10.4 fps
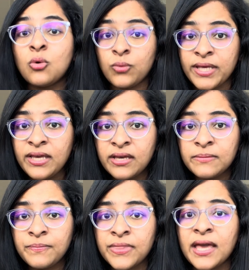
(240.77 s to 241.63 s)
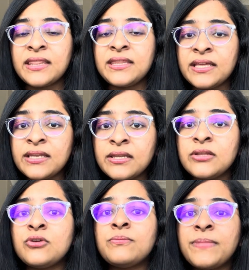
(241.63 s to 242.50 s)
week. And then
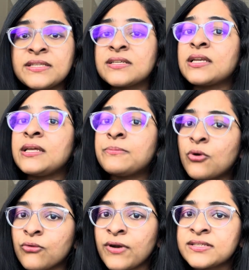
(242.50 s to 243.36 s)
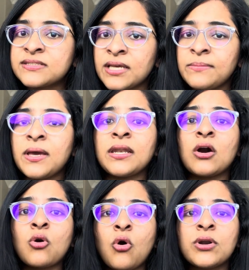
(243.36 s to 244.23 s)
you basically progress them, and
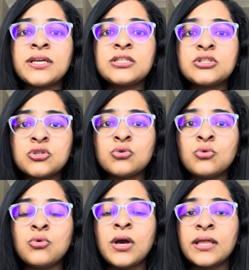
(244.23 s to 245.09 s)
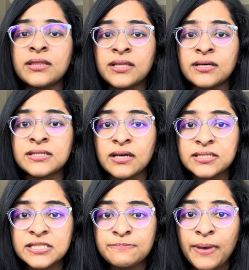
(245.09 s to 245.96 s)
according to the
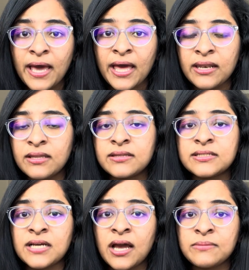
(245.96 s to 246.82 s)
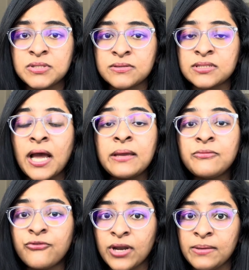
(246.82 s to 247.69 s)
span, the time
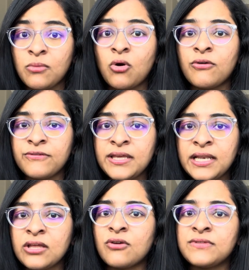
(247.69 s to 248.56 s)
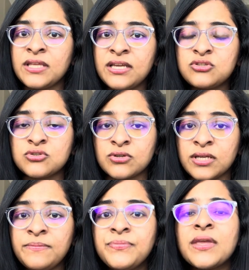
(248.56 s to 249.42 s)
frame of healing of the
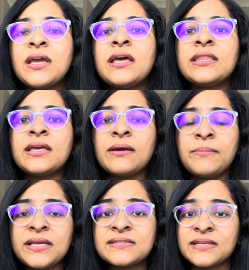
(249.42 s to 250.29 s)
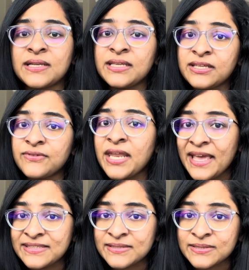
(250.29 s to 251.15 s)
injury, they are basically given
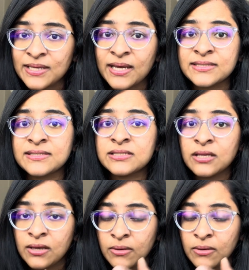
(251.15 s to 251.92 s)
exercises,